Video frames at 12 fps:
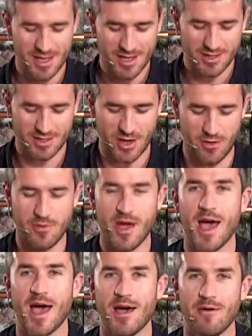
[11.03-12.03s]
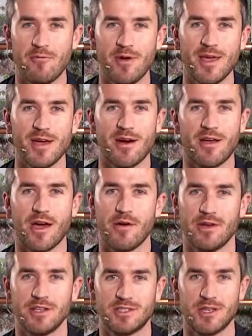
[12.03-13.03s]
So we are
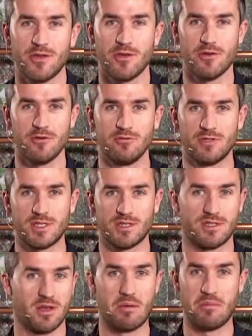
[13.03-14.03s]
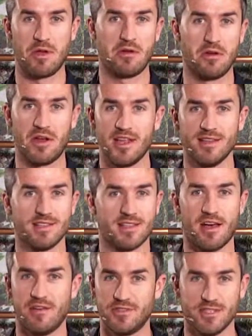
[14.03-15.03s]
going to use some ingredients that
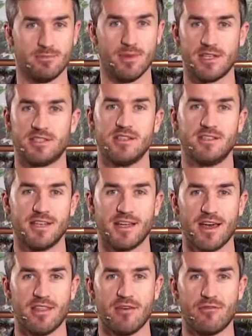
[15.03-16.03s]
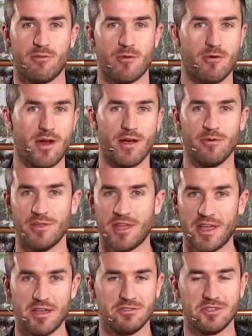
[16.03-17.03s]
I've just mustered together from around the
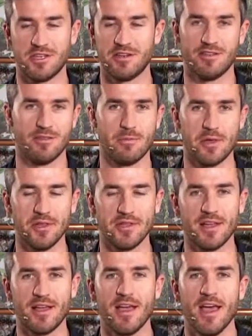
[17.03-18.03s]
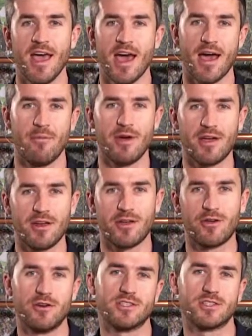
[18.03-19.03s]
kitchen and the building, and we're going to
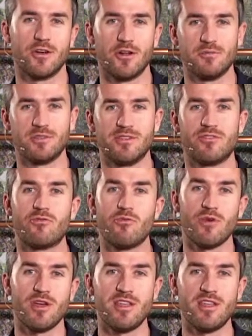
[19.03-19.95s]
cook scallops in 3